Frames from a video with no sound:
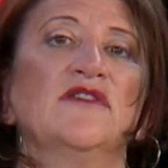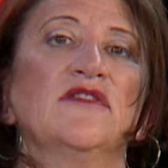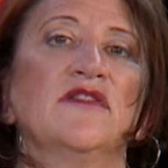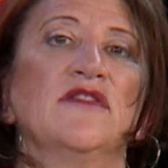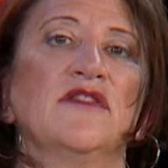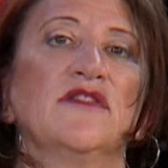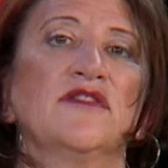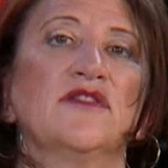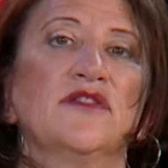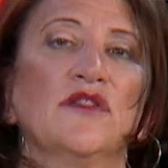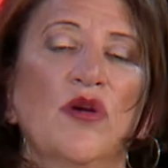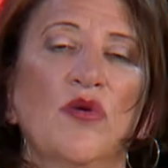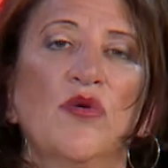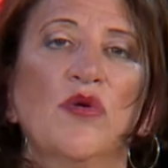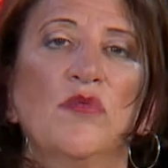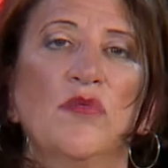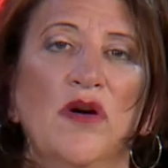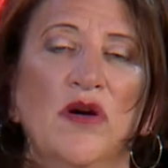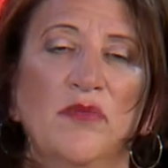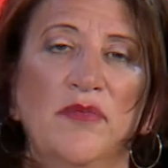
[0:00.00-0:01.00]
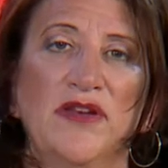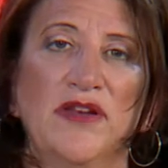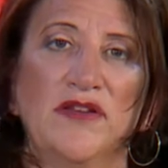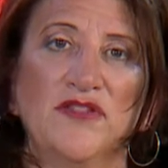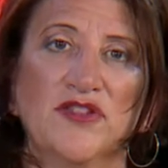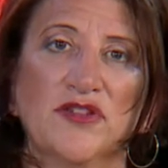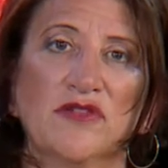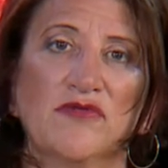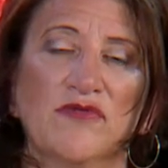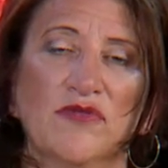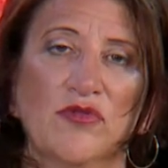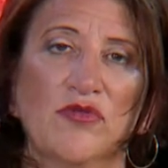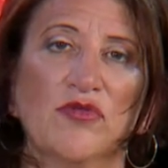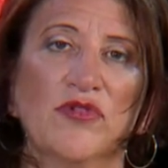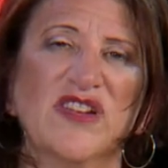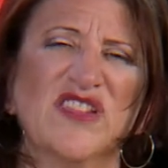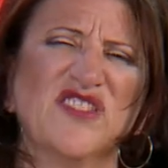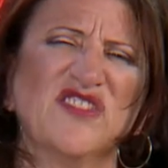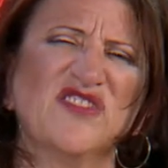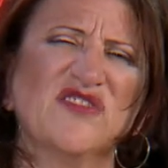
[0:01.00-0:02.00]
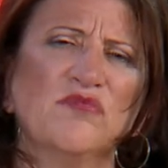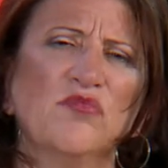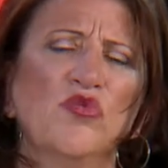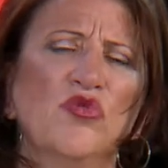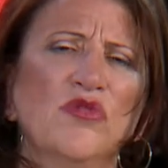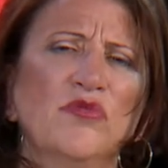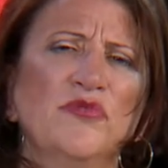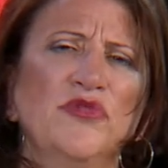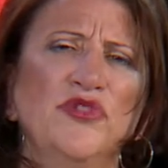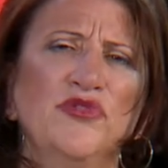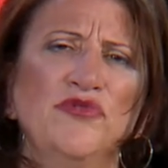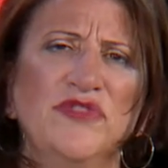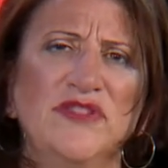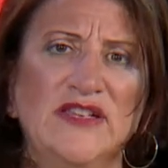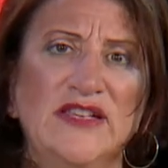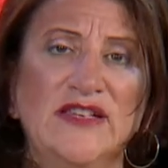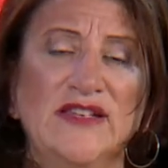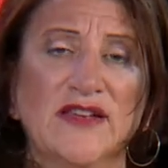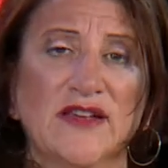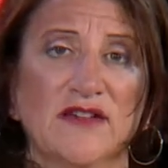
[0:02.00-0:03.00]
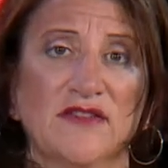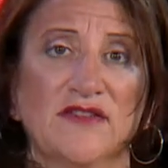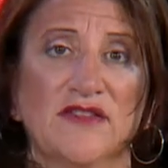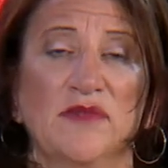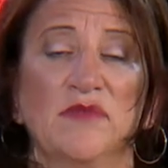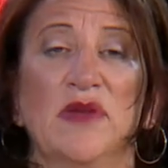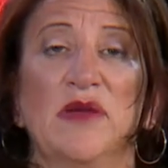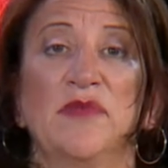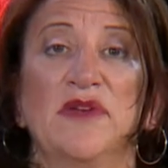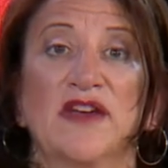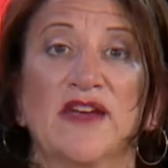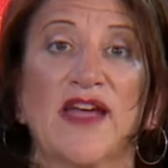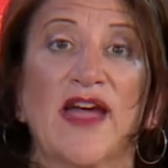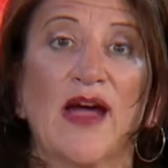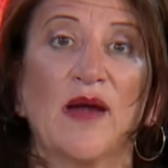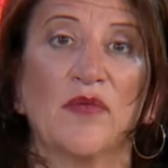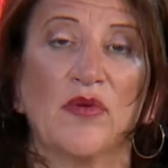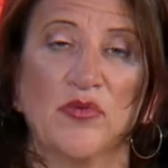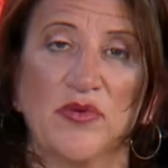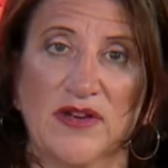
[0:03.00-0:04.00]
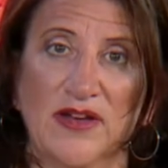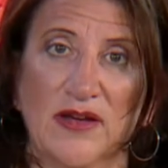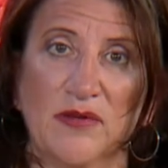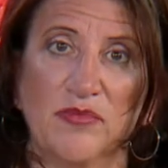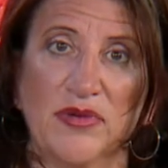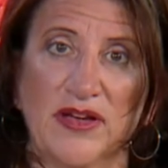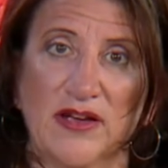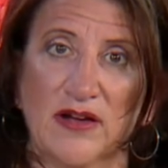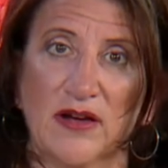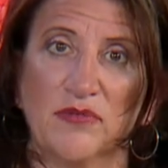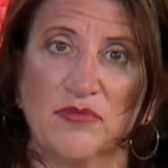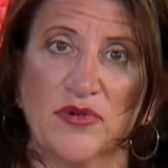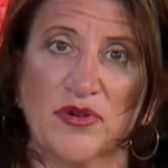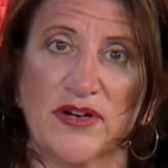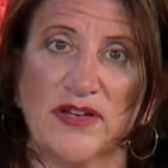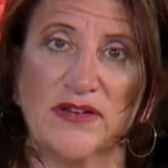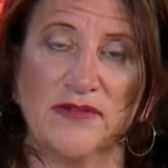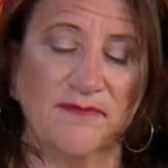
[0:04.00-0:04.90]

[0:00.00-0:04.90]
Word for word: a slower moment and just recording the small, minute details that maybe a camera would not pick up on.